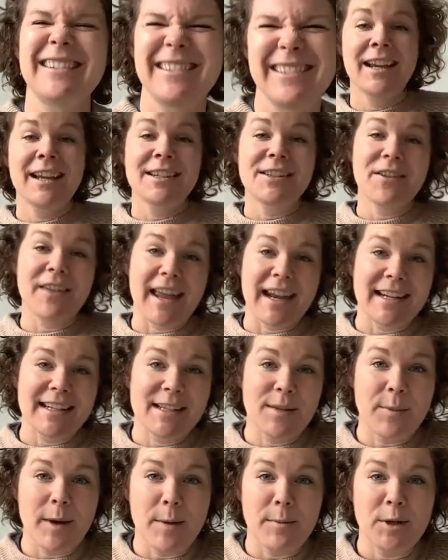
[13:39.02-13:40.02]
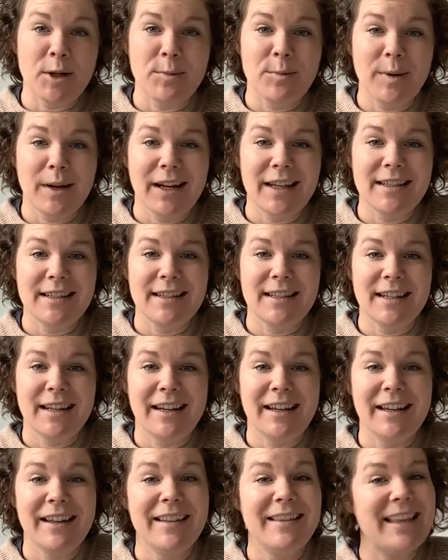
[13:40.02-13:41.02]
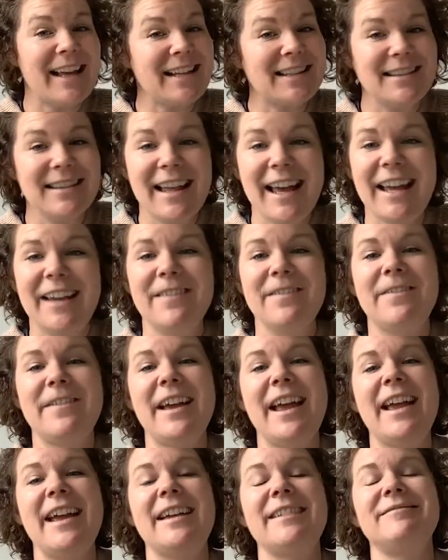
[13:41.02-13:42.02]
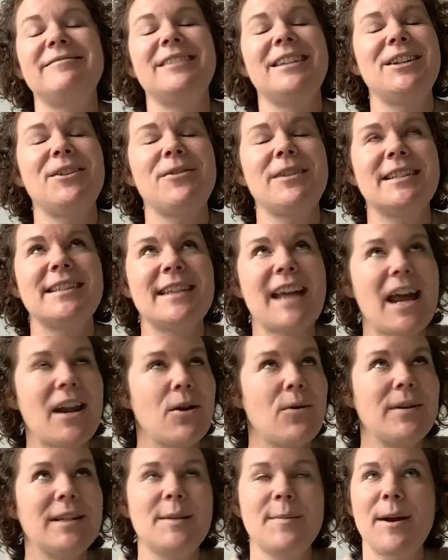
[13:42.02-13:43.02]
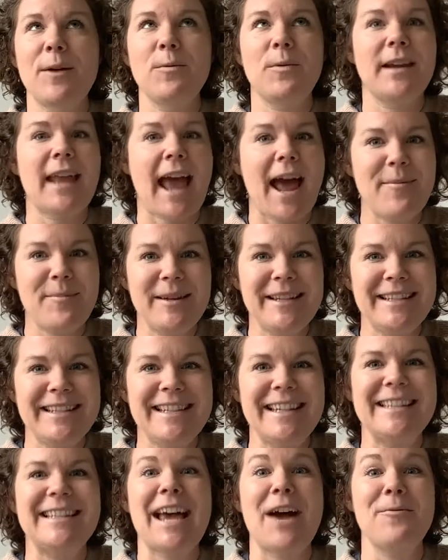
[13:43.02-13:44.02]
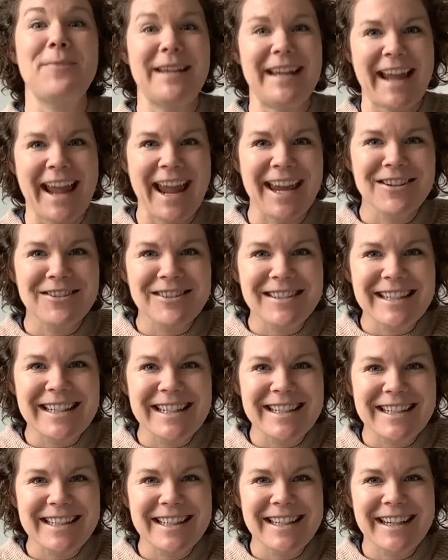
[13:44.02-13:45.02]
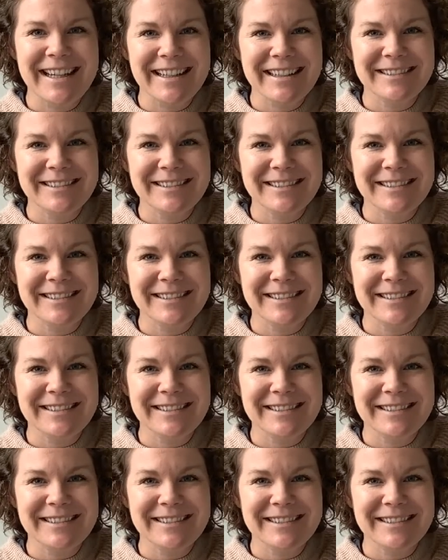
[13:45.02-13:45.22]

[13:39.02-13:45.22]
So that is a bummer, but that's life, and it's not always about what happens, it's how we handle it.